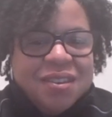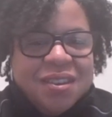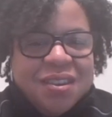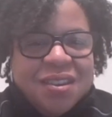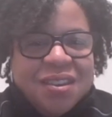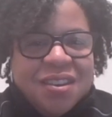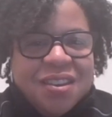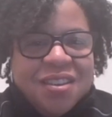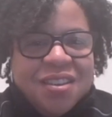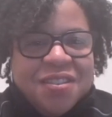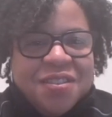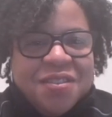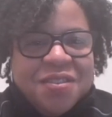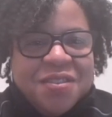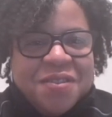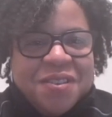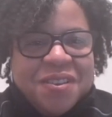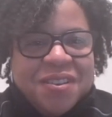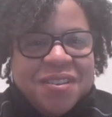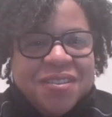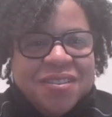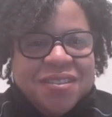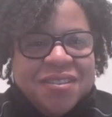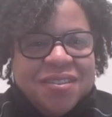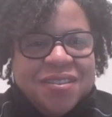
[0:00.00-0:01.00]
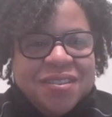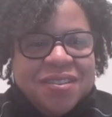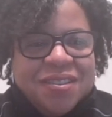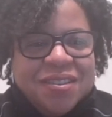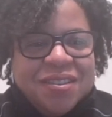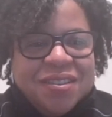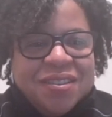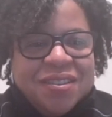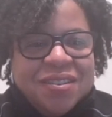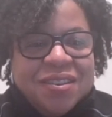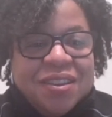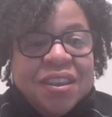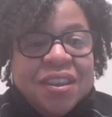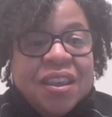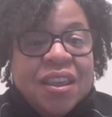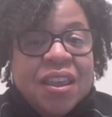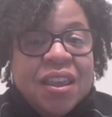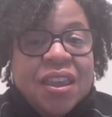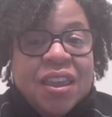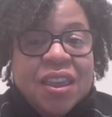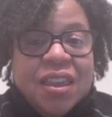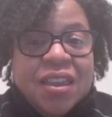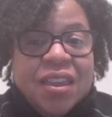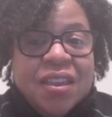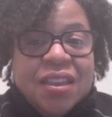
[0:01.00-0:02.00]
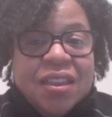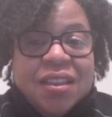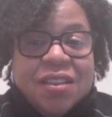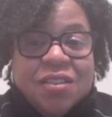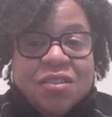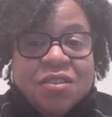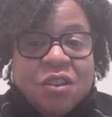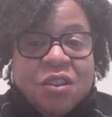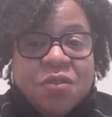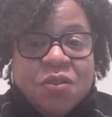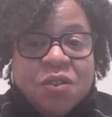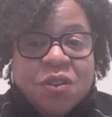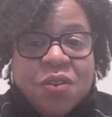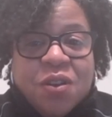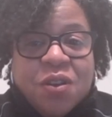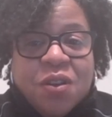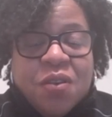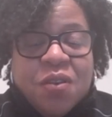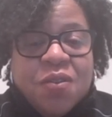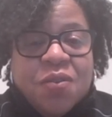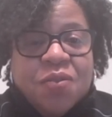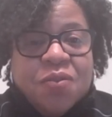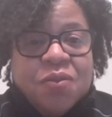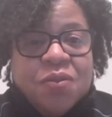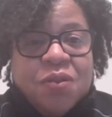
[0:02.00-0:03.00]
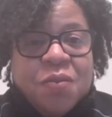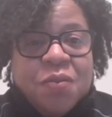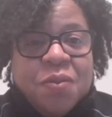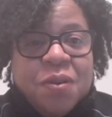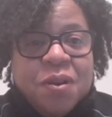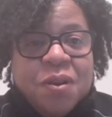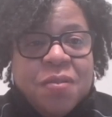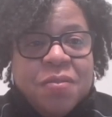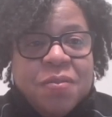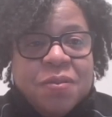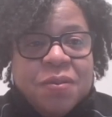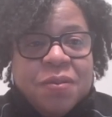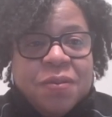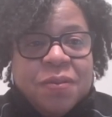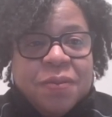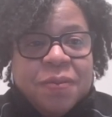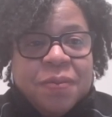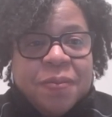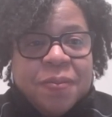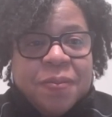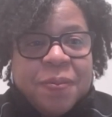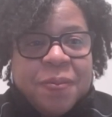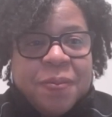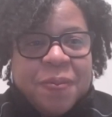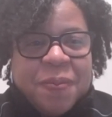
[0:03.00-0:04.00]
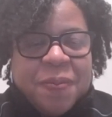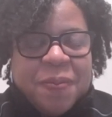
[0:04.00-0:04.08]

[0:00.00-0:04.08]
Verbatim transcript: Any For the open questions? House? Oh, sorry. No um, problem. No problem.